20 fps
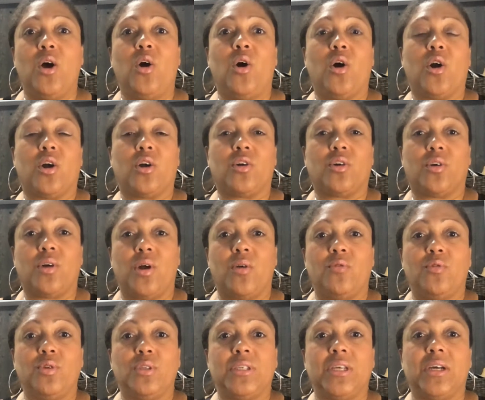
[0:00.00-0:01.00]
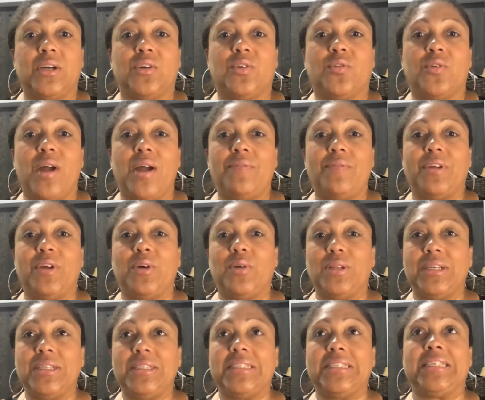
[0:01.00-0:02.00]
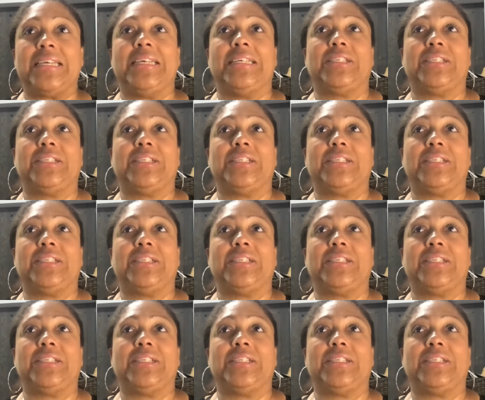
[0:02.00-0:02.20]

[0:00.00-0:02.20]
or Ruta graveolens,